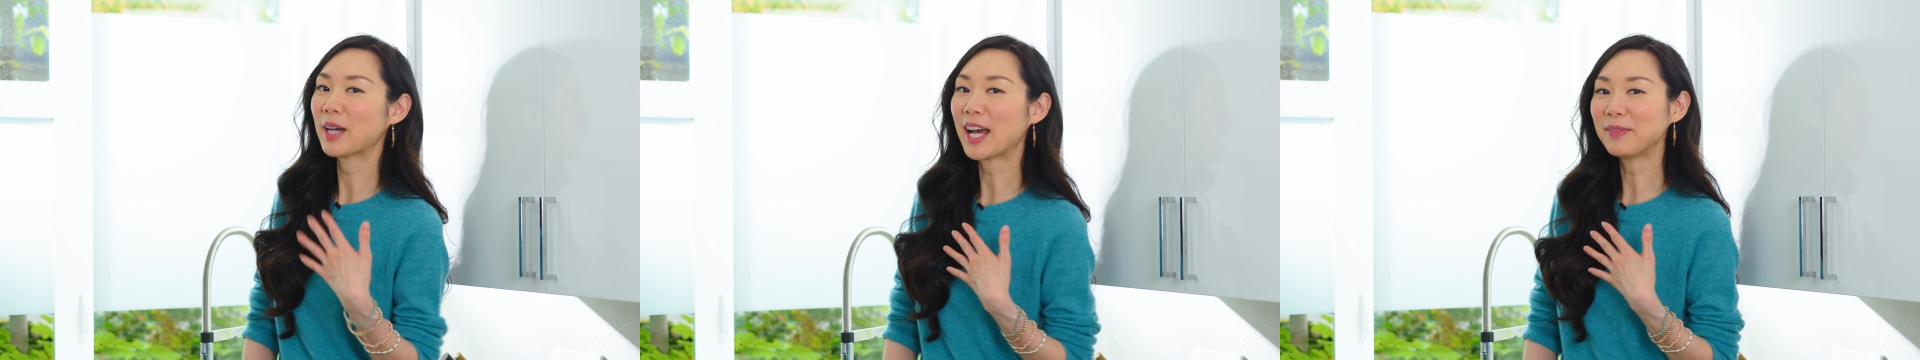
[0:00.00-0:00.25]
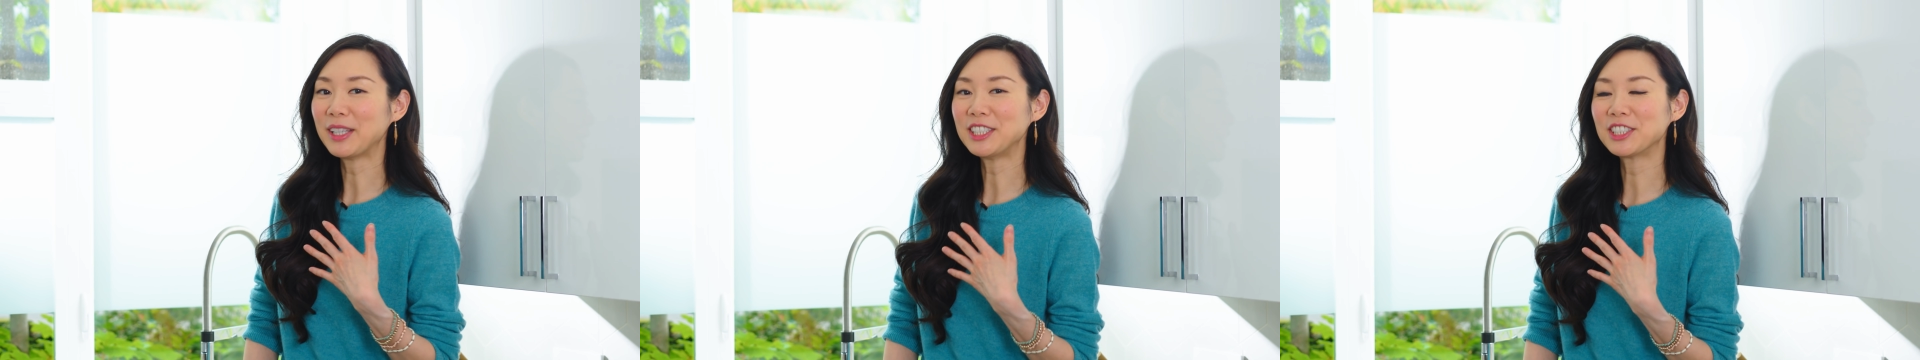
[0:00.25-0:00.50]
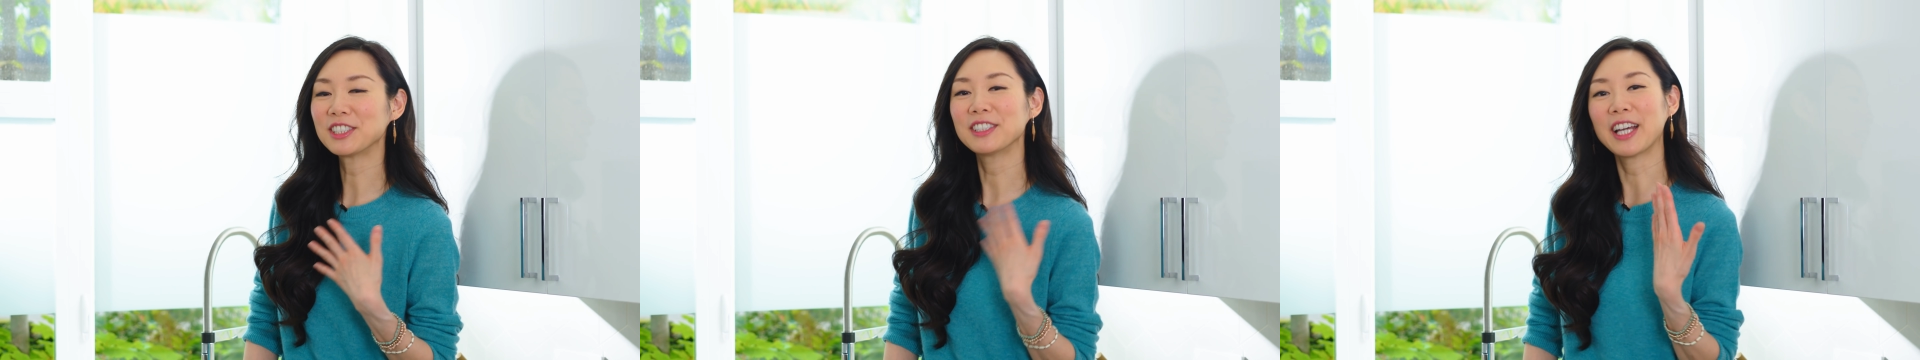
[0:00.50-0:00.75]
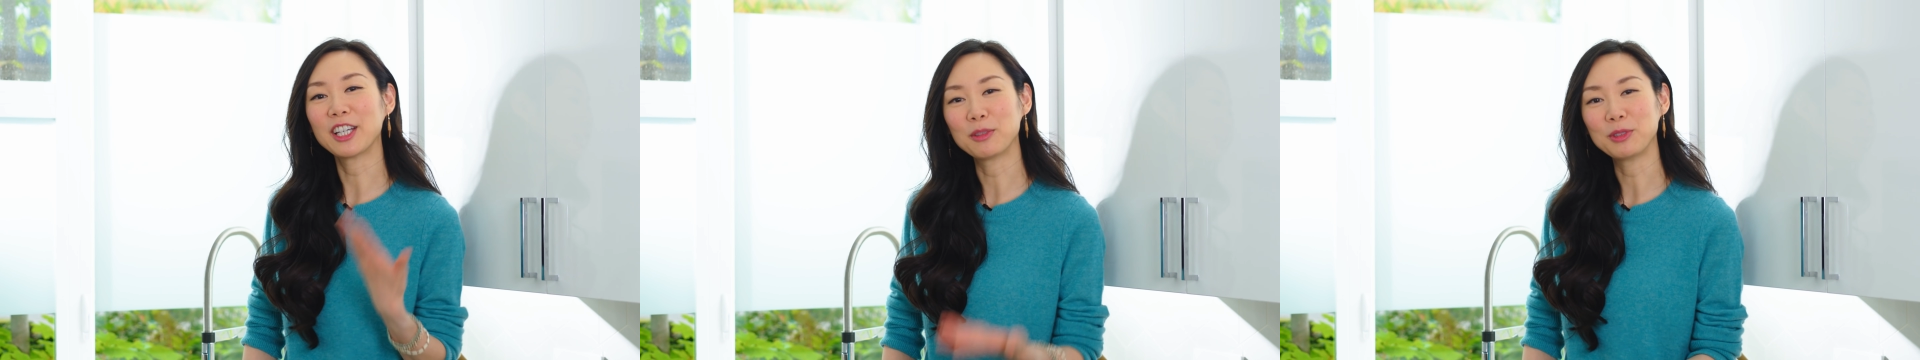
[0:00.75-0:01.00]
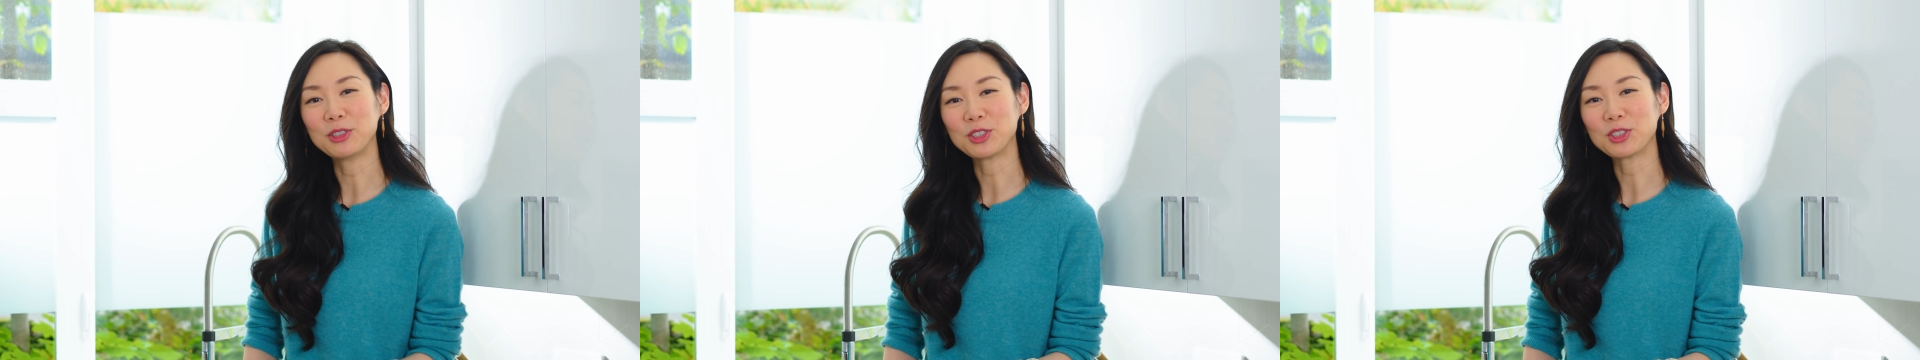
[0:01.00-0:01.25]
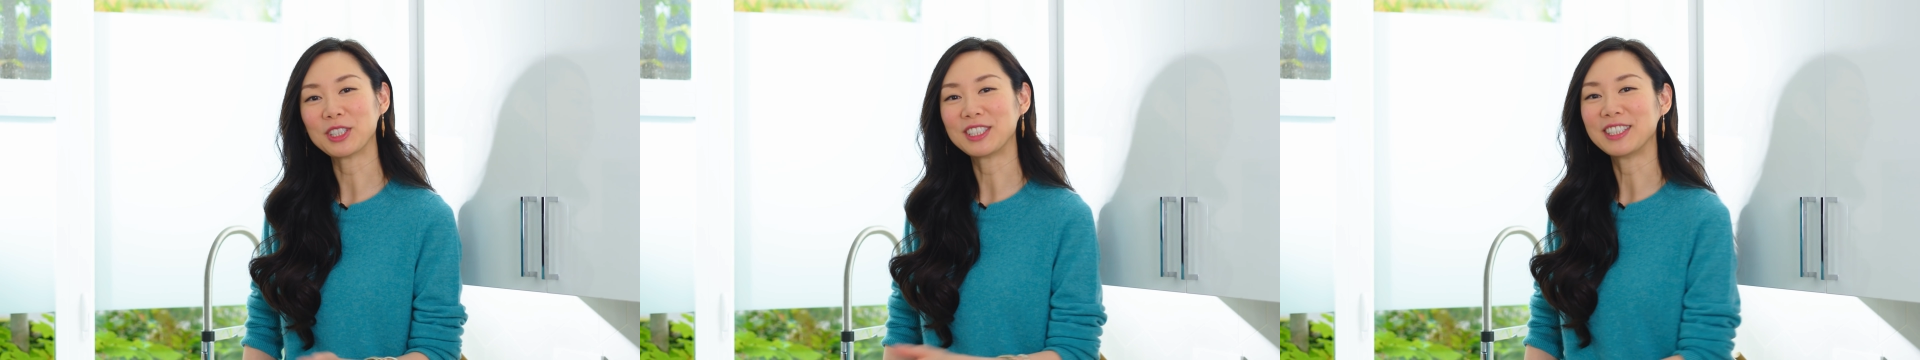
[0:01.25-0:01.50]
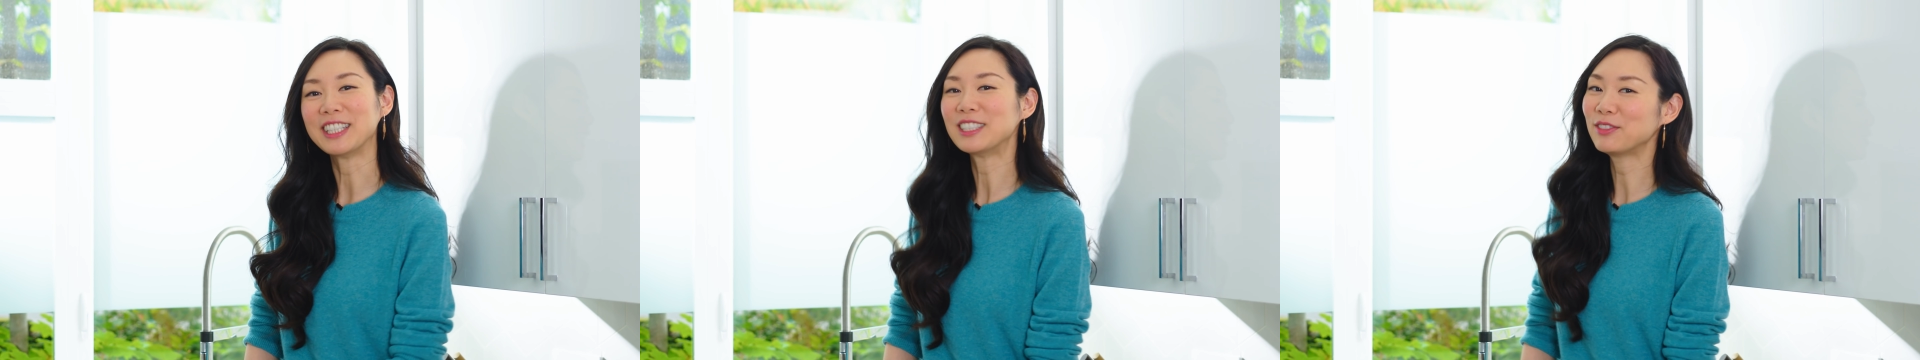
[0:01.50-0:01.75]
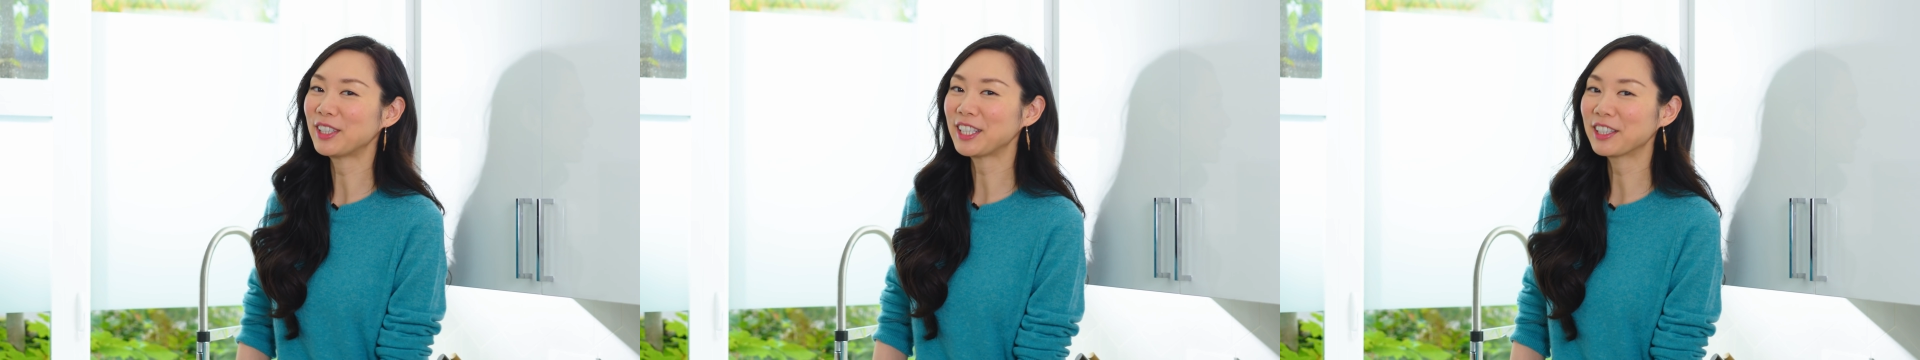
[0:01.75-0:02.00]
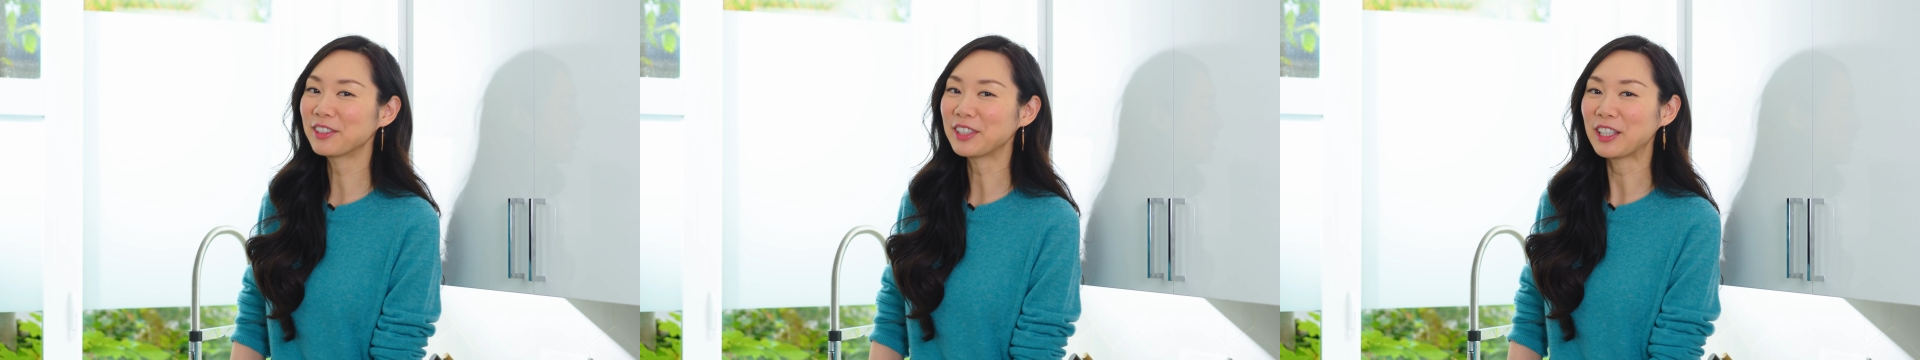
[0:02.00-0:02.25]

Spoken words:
I'm Angel. I hope you enjoyed today's video.